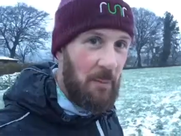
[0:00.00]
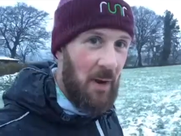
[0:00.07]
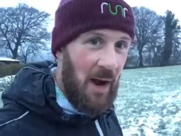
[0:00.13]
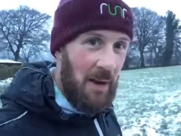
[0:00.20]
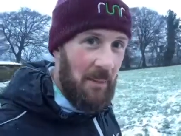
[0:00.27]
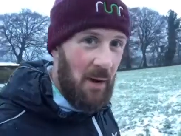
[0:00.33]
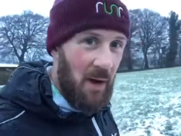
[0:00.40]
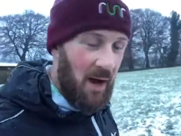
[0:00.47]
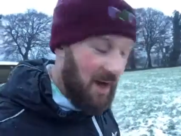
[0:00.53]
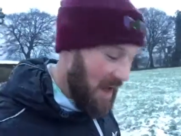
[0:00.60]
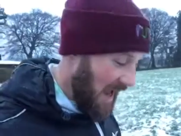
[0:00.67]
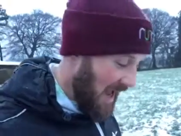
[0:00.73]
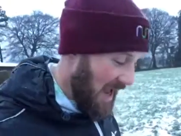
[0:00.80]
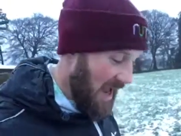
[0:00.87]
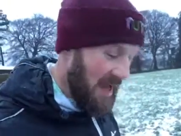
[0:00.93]
I'm wearing my
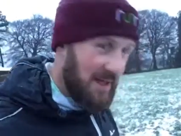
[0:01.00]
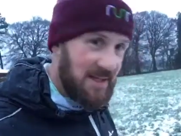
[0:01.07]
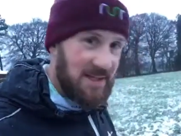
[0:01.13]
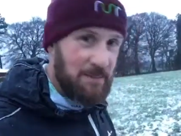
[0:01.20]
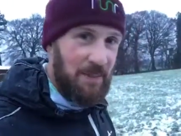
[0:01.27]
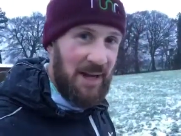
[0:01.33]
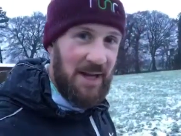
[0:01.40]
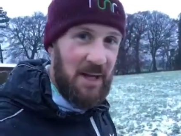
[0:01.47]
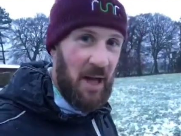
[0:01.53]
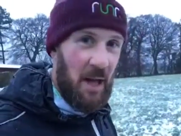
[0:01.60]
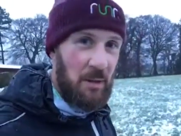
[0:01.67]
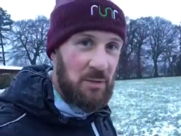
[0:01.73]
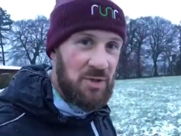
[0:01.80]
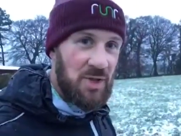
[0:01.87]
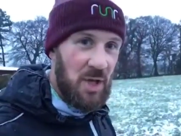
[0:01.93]

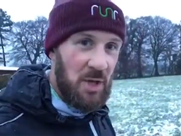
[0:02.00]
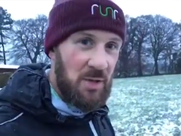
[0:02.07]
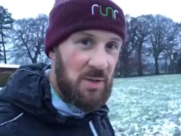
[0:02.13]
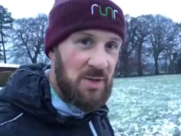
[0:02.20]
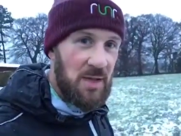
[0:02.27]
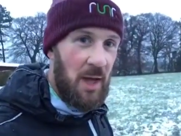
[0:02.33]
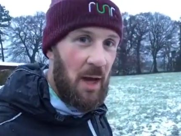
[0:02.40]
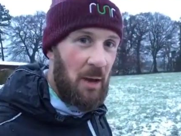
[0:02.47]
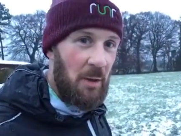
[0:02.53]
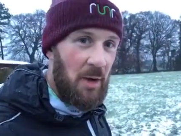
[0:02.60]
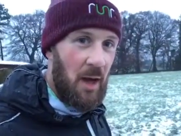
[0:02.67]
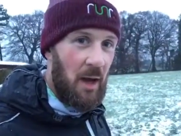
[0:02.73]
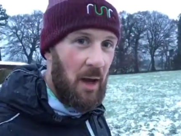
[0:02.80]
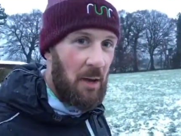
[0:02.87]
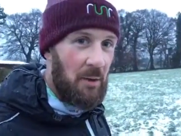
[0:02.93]
Speedgoat 2s, the Hoka